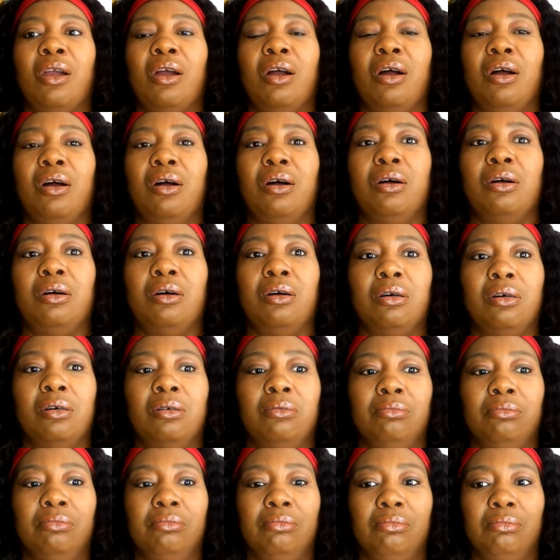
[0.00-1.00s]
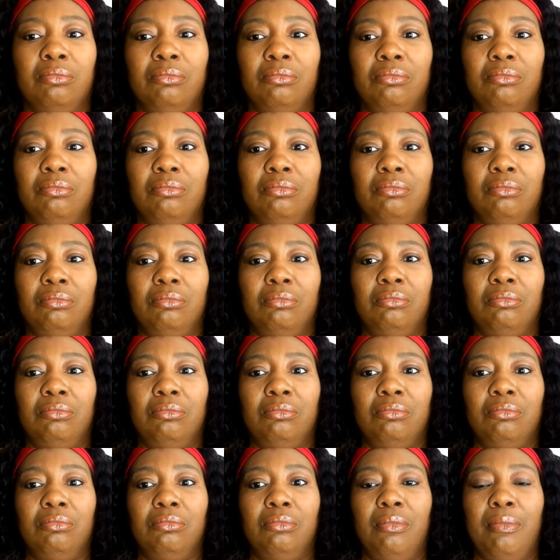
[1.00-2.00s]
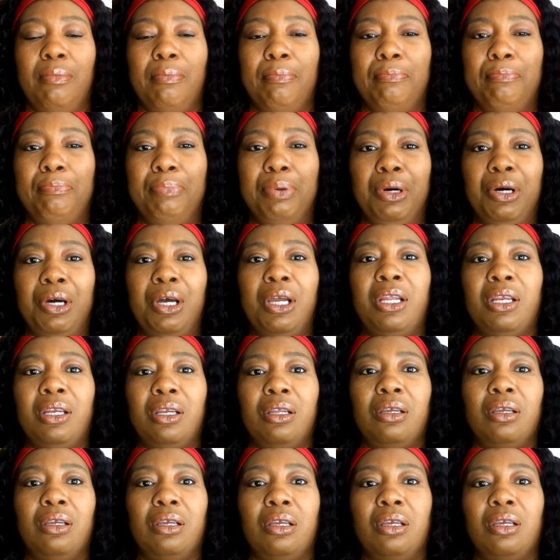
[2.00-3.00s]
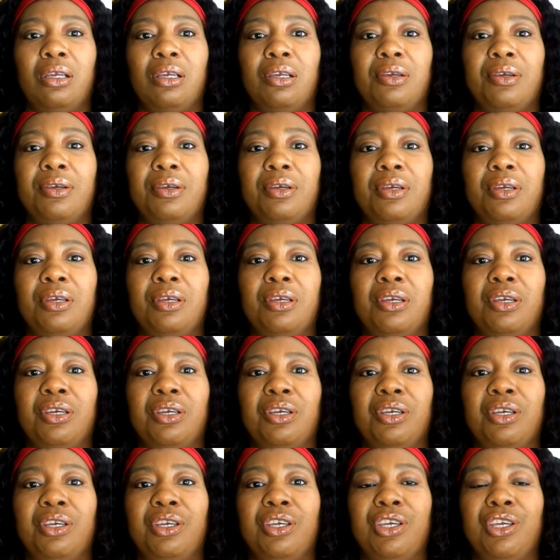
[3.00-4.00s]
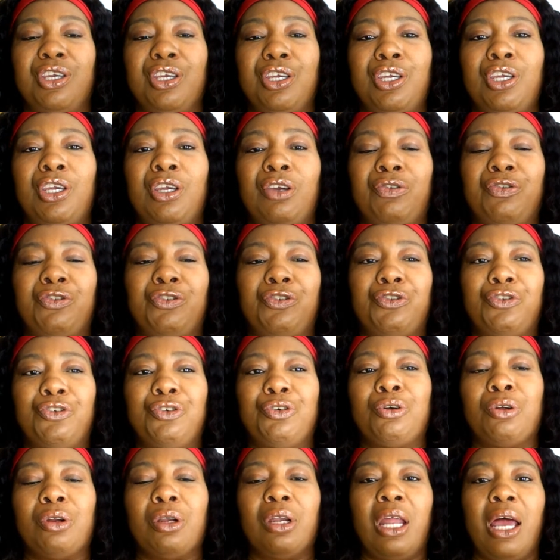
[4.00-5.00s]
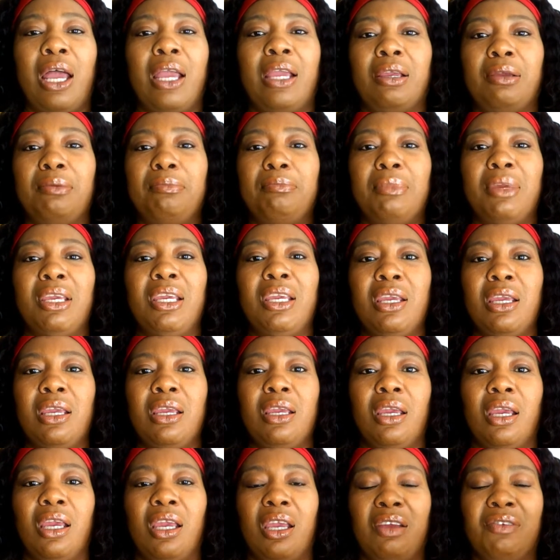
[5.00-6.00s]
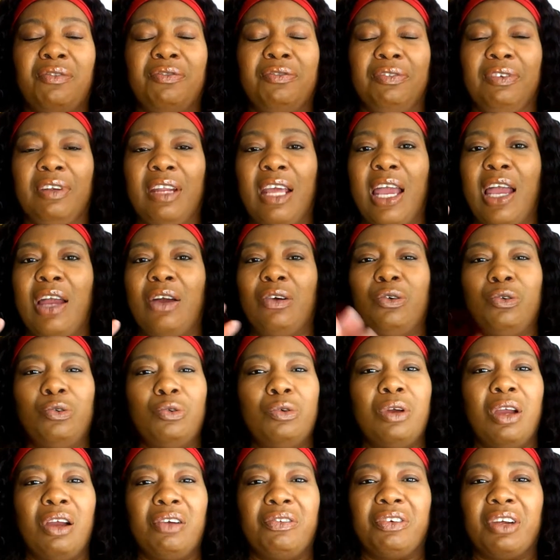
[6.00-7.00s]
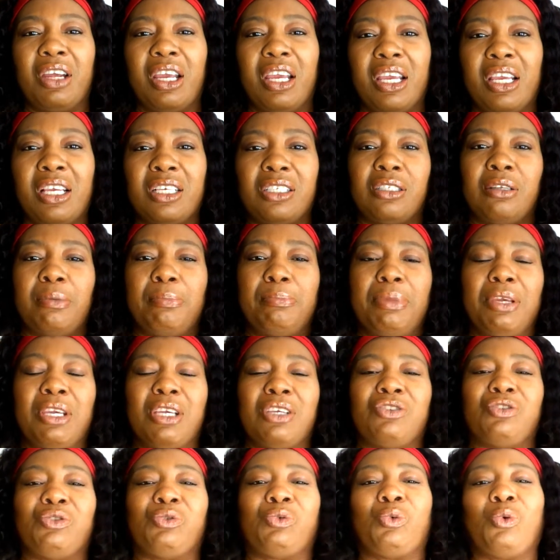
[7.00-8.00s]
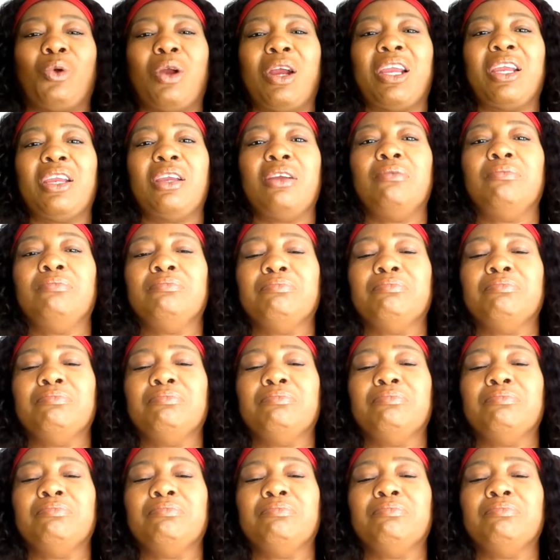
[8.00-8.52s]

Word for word: Um, but if you're like me and fly whoever has the best rate,